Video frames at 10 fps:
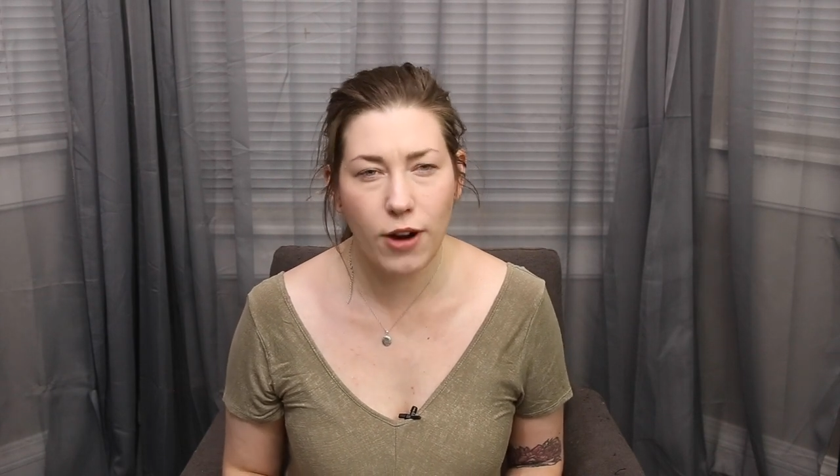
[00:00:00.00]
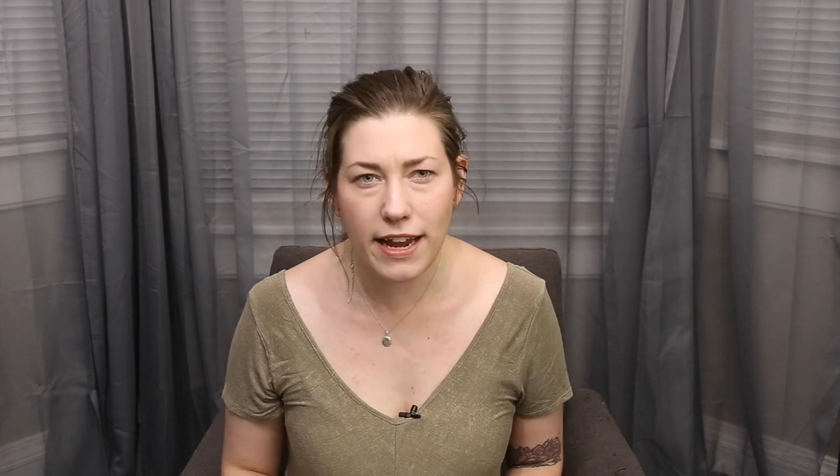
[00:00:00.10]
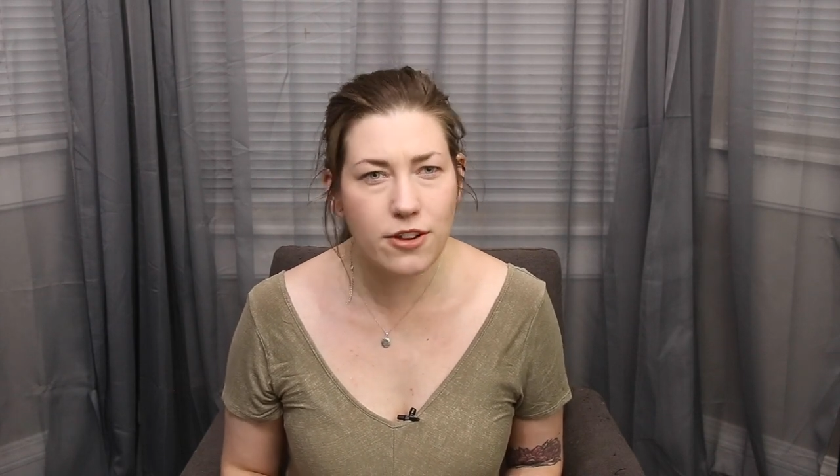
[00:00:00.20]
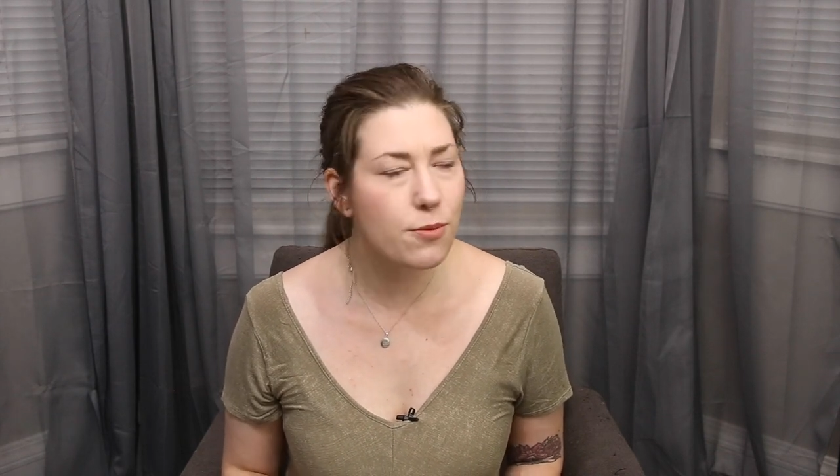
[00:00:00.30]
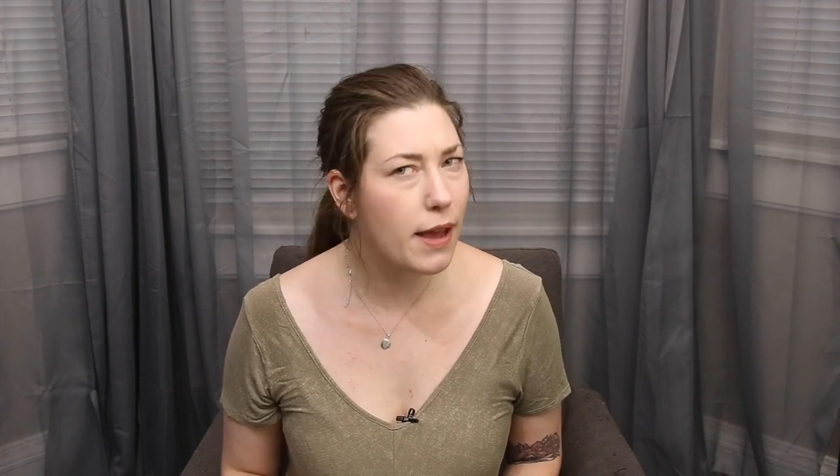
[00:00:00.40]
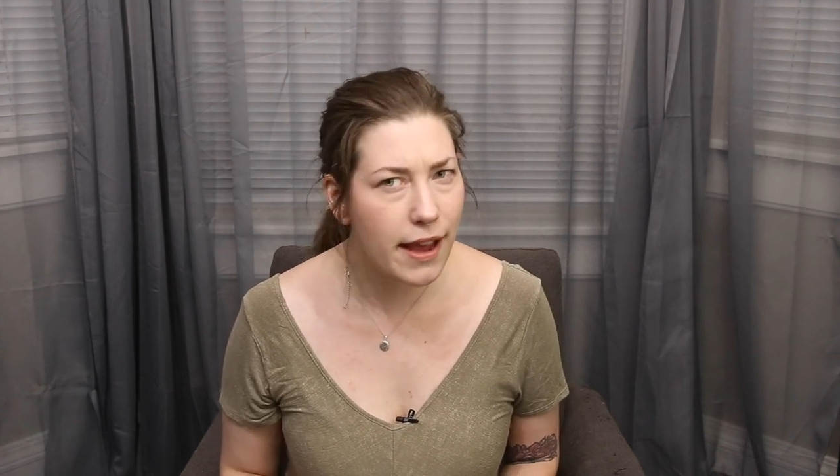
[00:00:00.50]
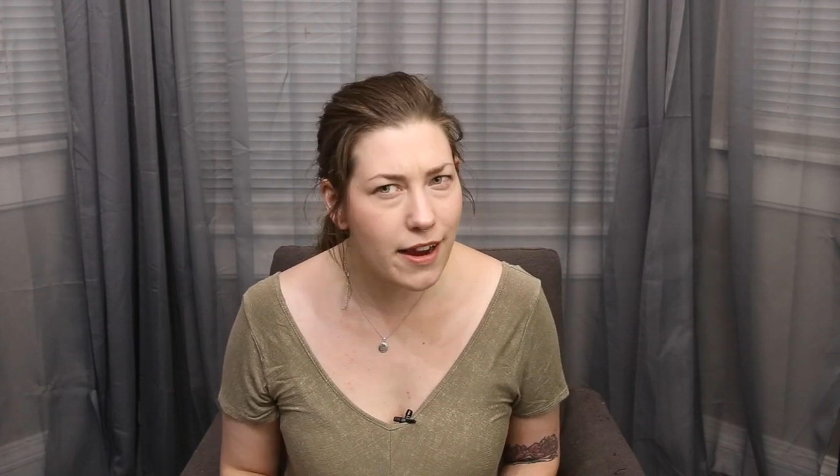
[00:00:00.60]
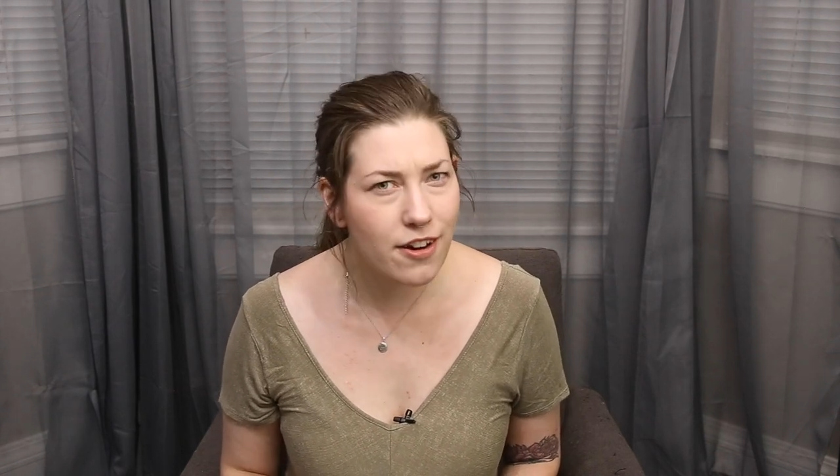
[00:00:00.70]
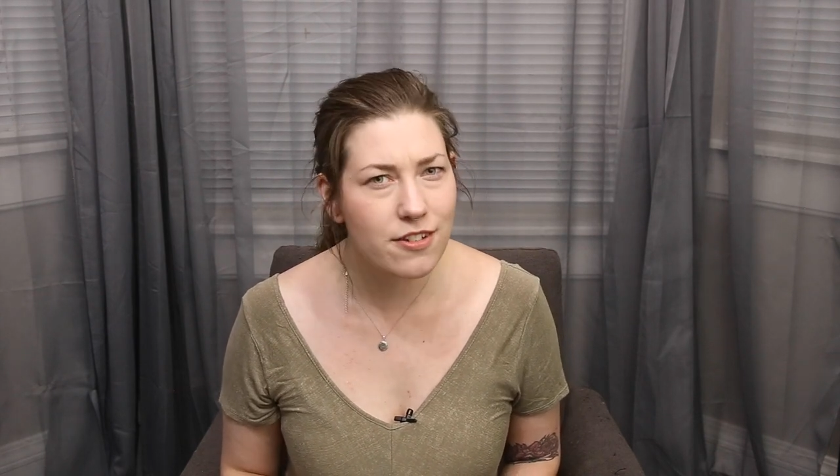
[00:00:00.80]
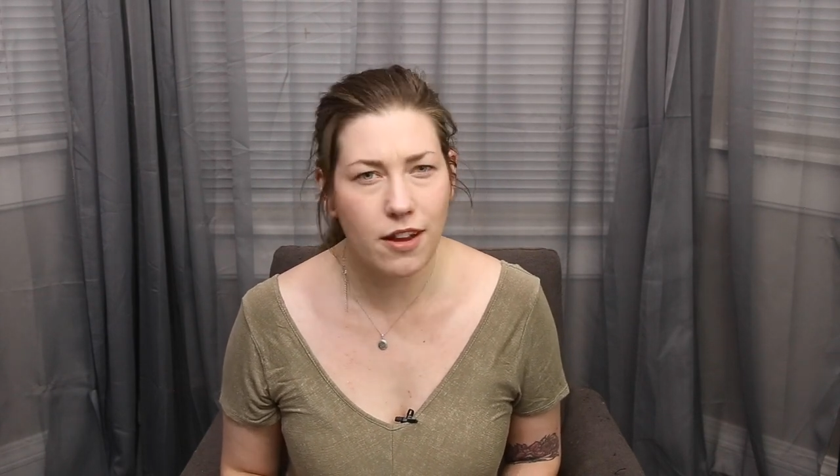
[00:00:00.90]
random
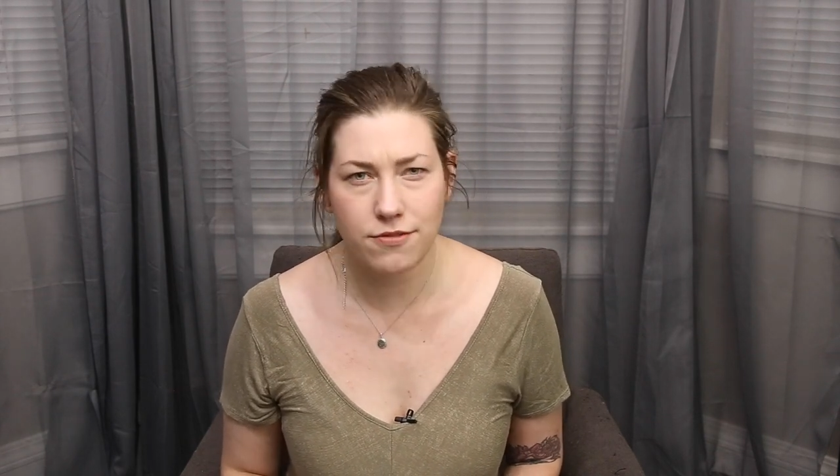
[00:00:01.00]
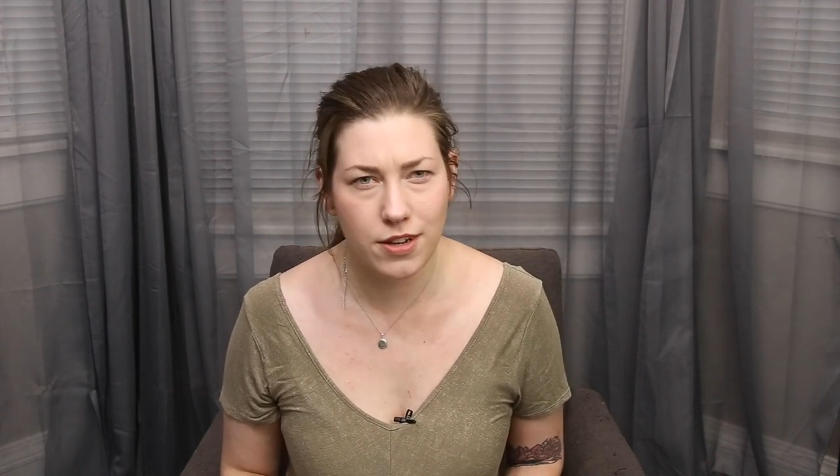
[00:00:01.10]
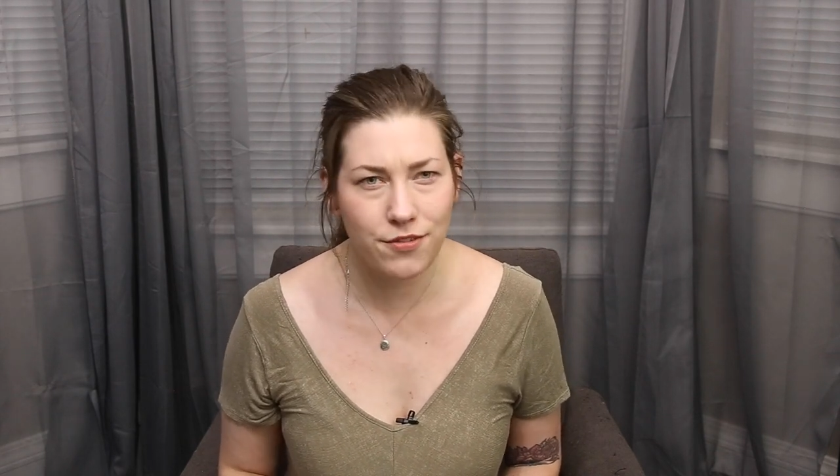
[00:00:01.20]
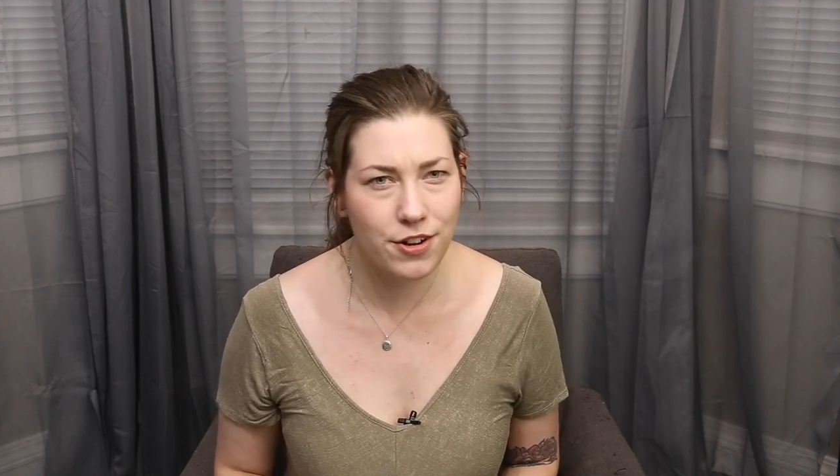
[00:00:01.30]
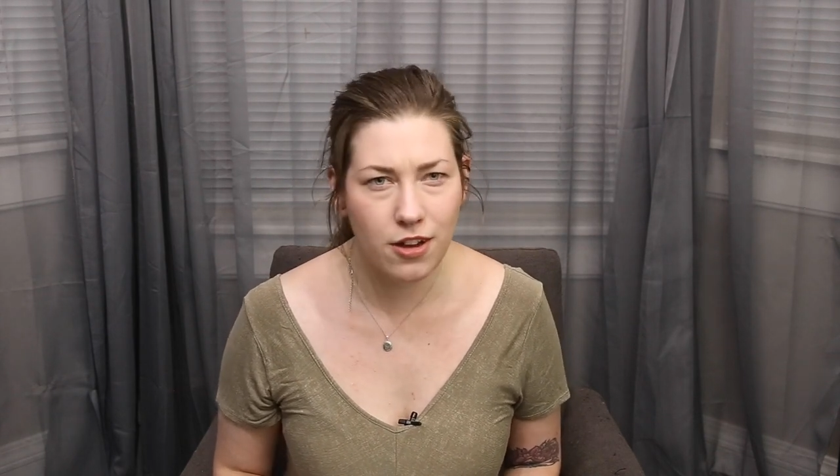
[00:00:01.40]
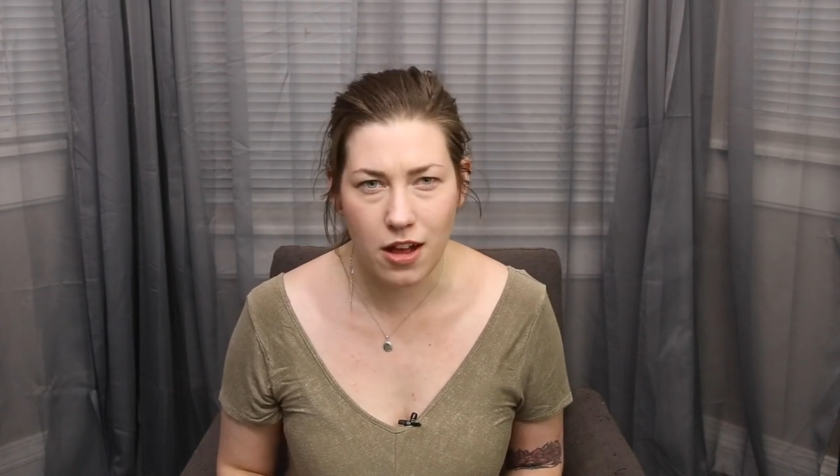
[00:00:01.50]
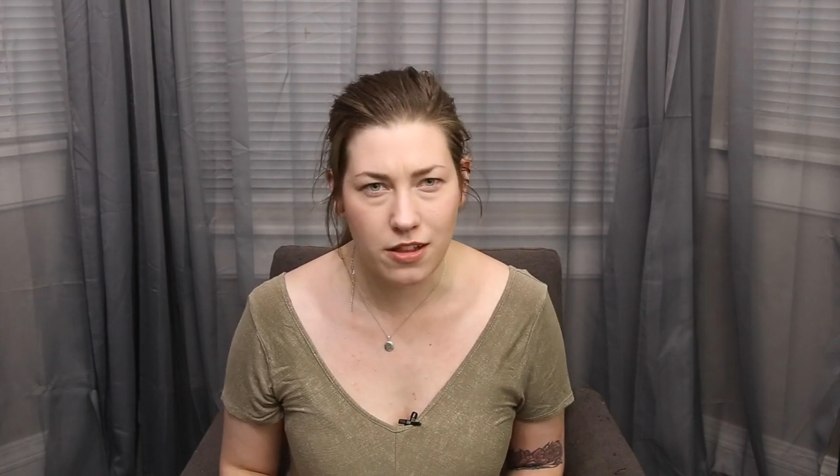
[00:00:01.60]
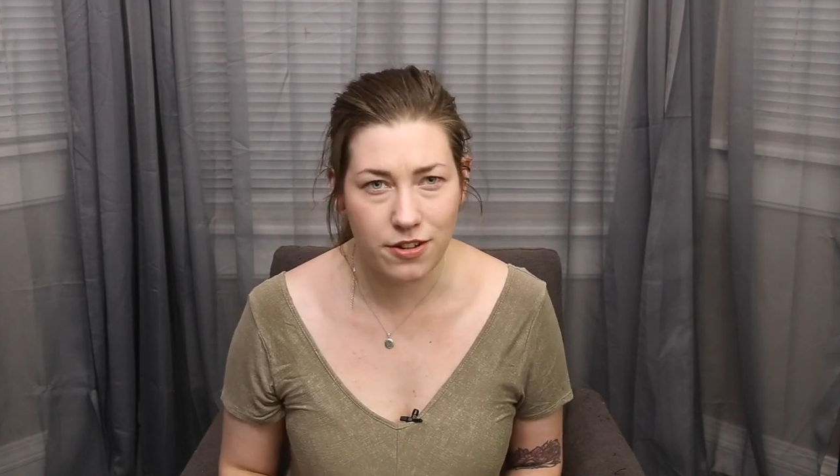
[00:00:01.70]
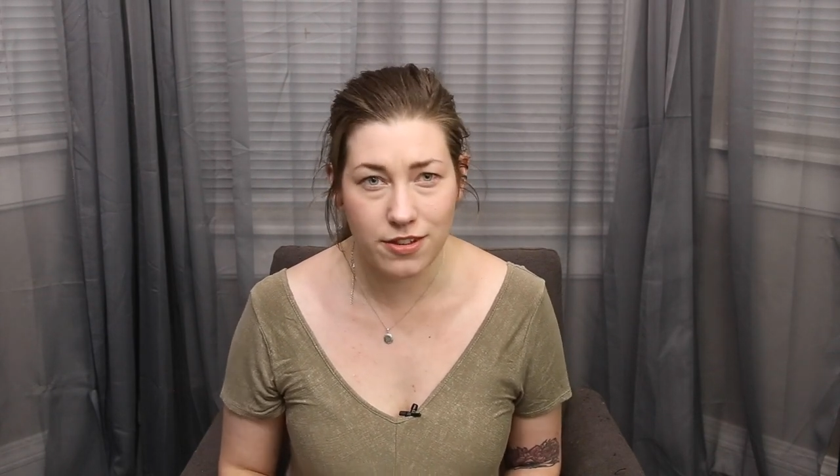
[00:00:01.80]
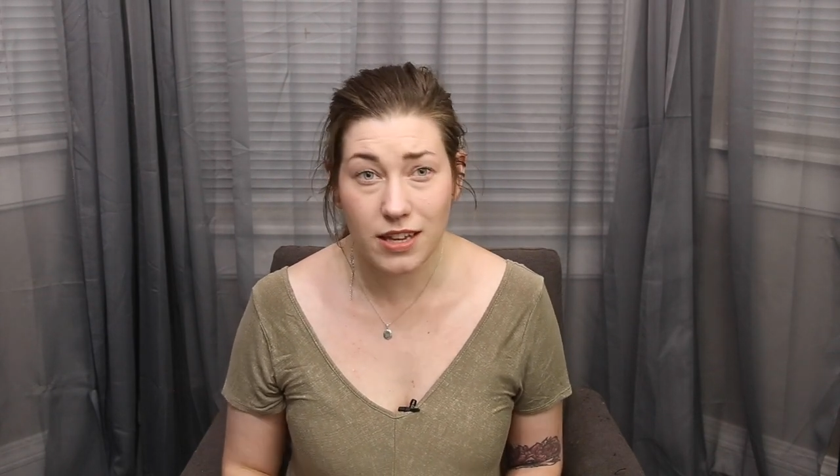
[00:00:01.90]
hairs of different
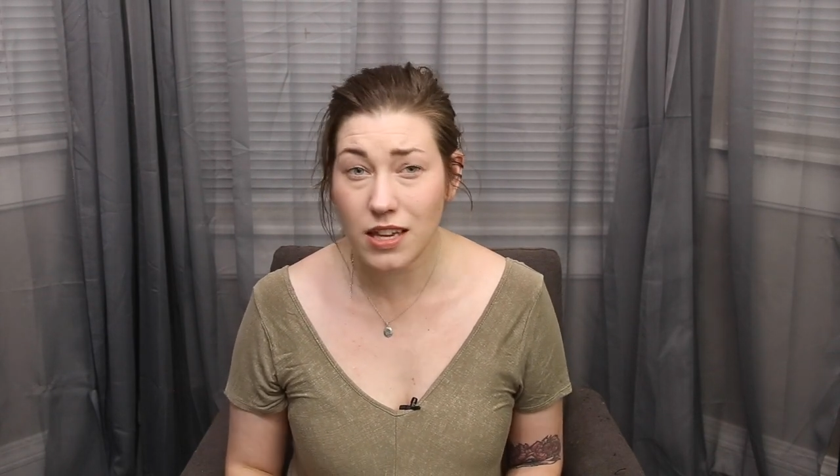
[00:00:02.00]
colors